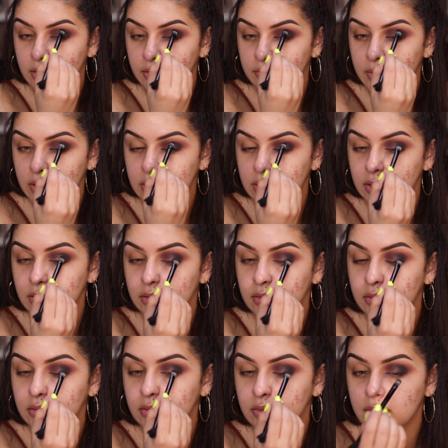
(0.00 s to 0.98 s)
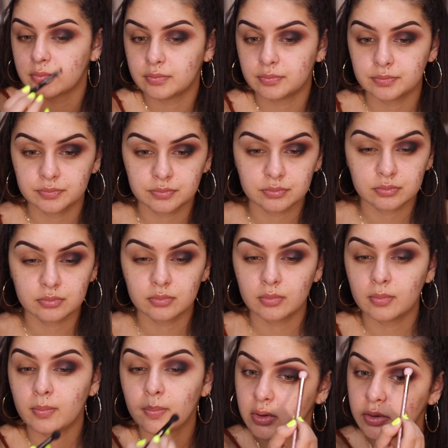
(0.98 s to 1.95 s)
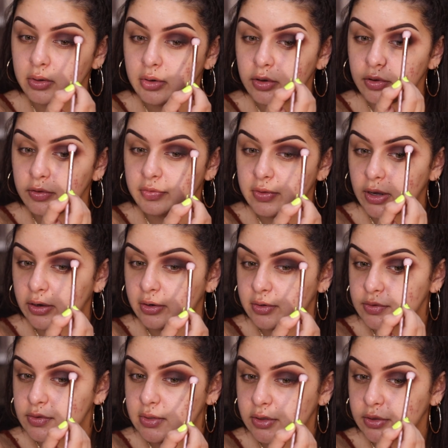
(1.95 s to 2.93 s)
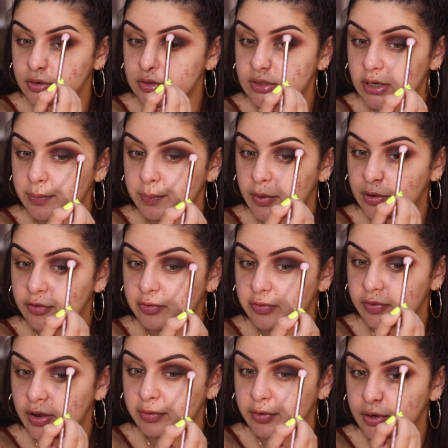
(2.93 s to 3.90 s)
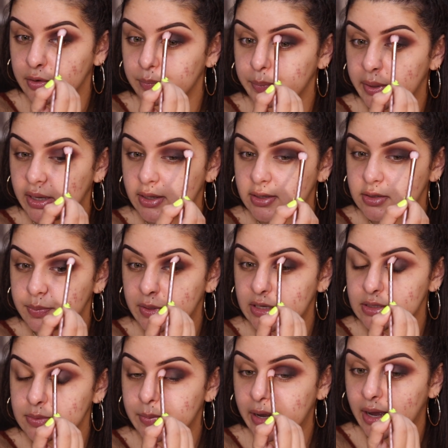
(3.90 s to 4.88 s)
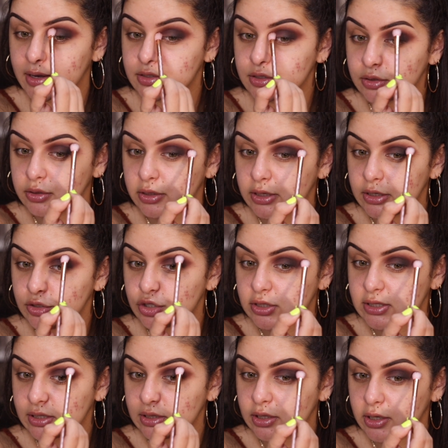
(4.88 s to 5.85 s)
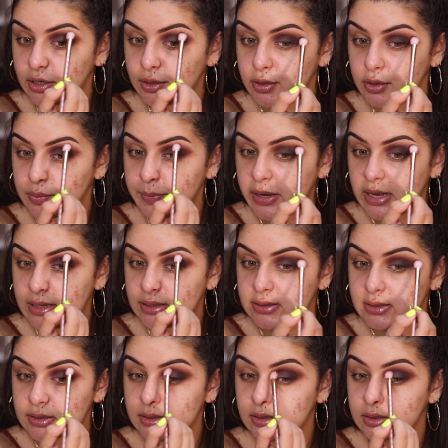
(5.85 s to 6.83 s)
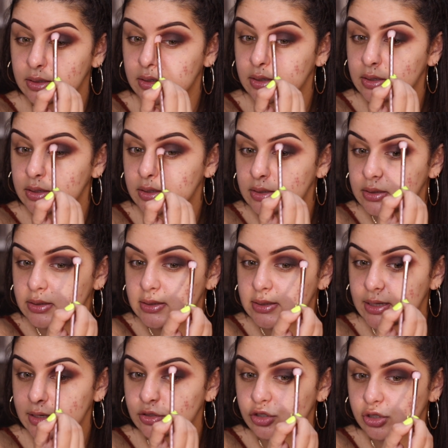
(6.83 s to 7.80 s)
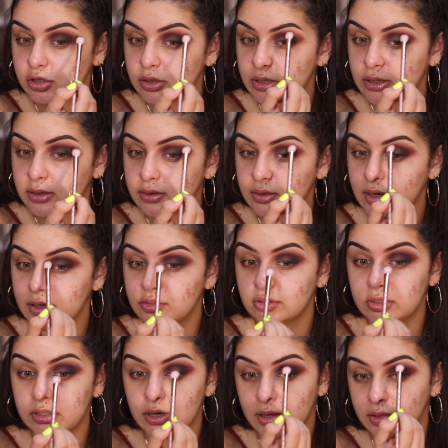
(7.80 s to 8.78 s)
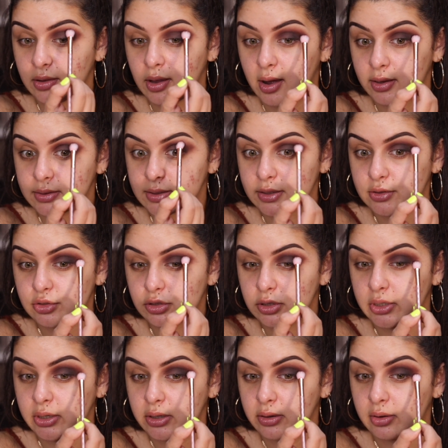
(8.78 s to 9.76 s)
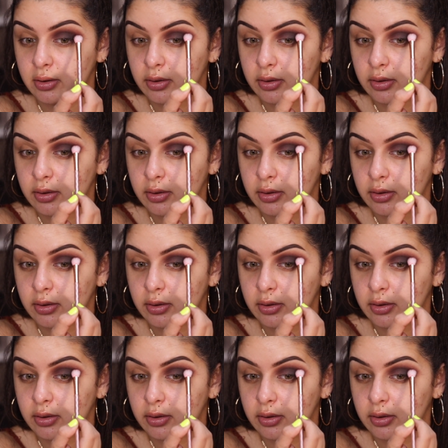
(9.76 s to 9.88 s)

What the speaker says: on right there. I don't know if that concealer is like my favorite base, because my eyes are looking just a little bit textury. Actually, a lot textury.